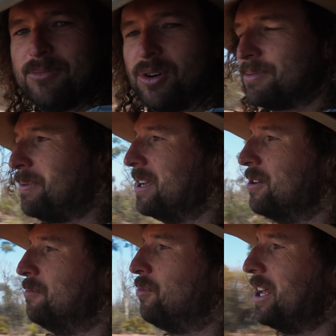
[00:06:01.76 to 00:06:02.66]
and what's been
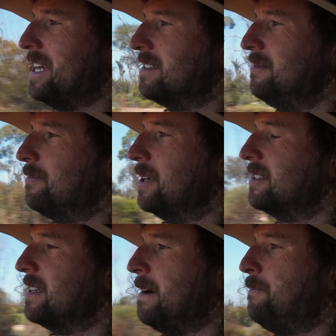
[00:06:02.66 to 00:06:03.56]
good and what hasn't.
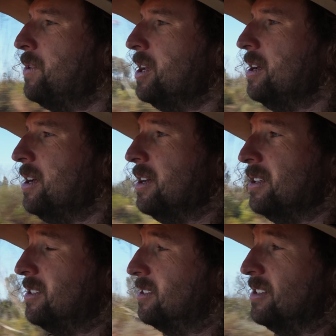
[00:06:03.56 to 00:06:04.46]
But
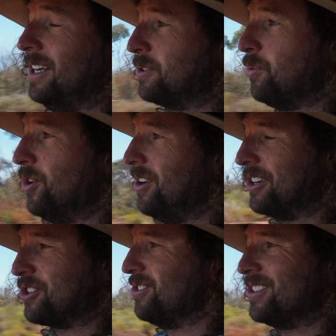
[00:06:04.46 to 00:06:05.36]
touch wood,
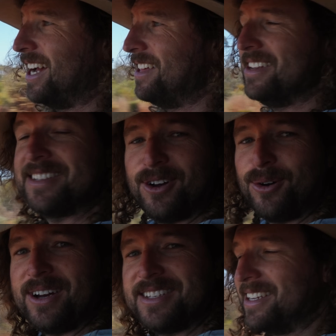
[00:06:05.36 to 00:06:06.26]
I shouldn't say this, I
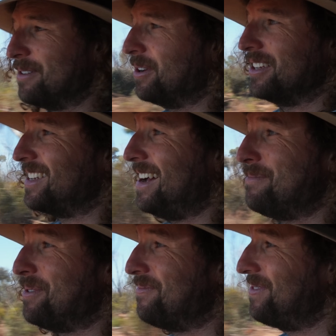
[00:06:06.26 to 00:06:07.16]
always think it when I say
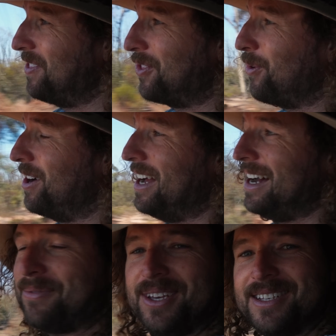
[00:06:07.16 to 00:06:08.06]
it, but
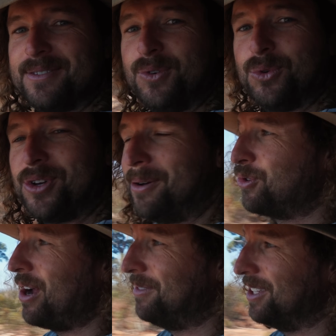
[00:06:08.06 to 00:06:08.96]
3.5 years of full-time
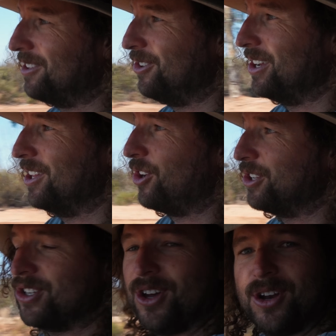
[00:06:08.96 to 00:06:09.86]
travel, including a lot
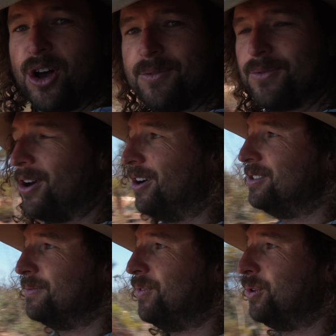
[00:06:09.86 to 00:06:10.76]
of dirt,
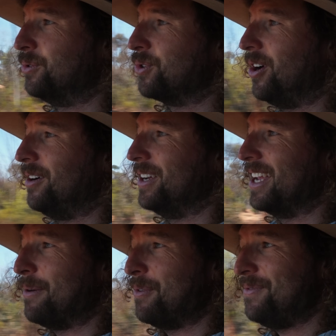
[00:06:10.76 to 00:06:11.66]
off-roads and four-wheel
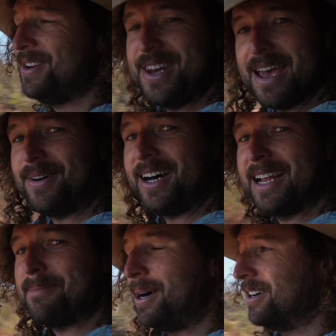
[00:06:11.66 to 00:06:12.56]
driving, and we've never
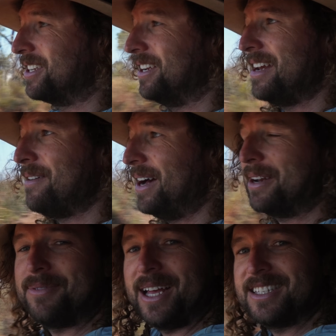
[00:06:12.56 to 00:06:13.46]
had a puncture, never
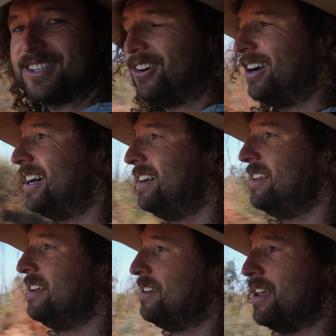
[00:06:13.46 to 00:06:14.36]
had a flat tyre,
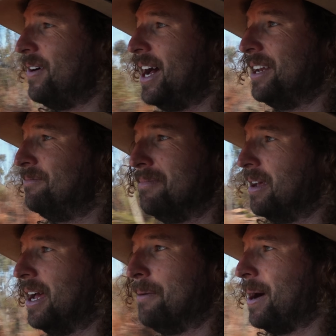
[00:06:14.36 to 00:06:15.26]
never had
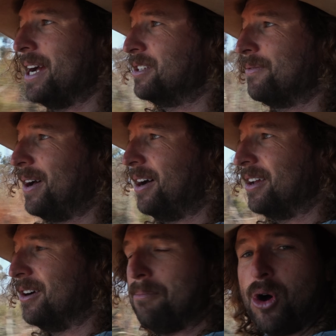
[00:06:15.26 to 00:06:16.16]
a major
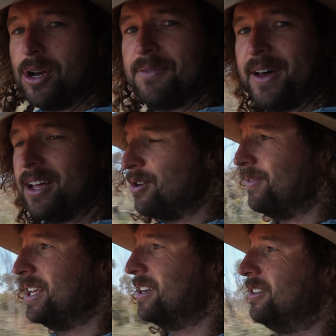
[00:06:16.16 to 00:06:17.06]
failure or minor failure
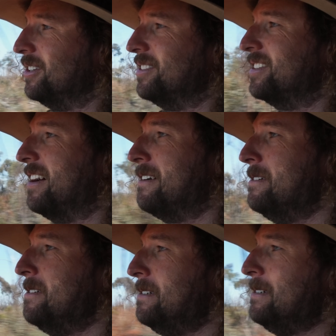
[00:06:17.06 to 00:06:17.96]
of any kind. So
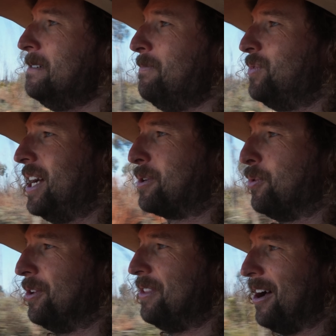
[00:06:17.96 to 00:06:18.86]
touch
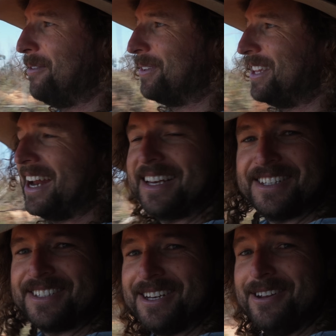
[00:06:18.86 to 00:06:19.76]
wood, hopefully that
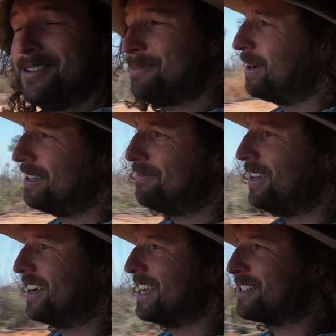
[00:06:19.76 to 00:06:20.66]
continues, but
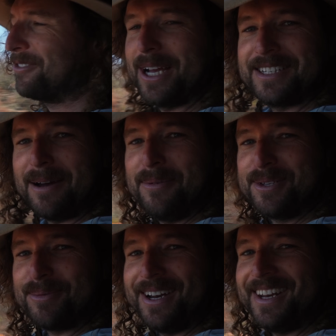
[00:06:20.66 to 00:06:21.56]
I guess it'll catch up with
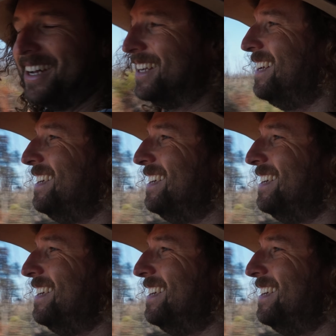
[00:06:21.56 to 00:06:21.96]
us one day.